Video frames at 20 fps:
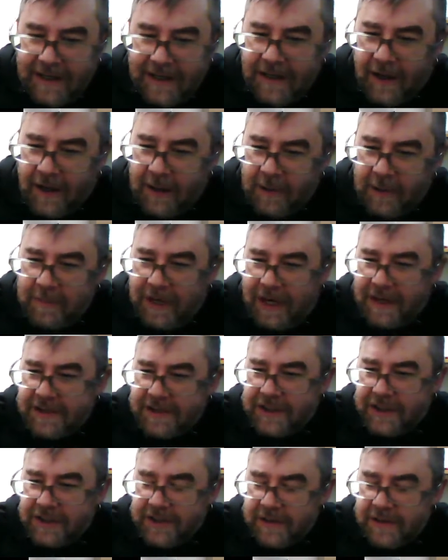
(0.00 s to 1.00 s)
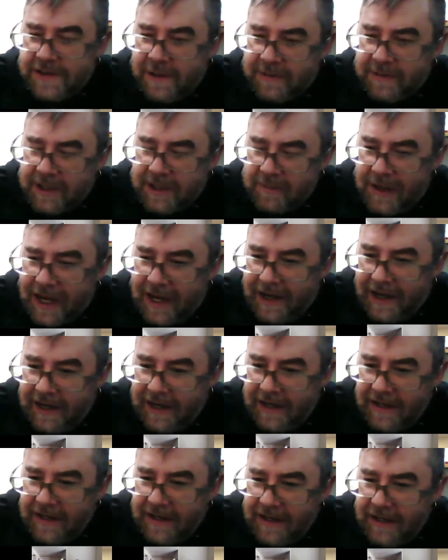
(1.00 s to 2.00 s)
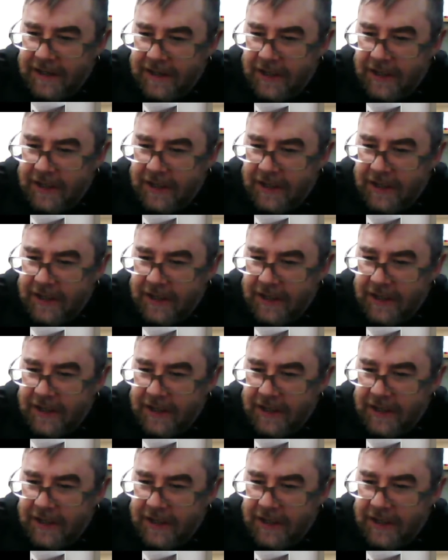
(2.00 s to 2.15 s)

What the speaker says: but actually do something about it.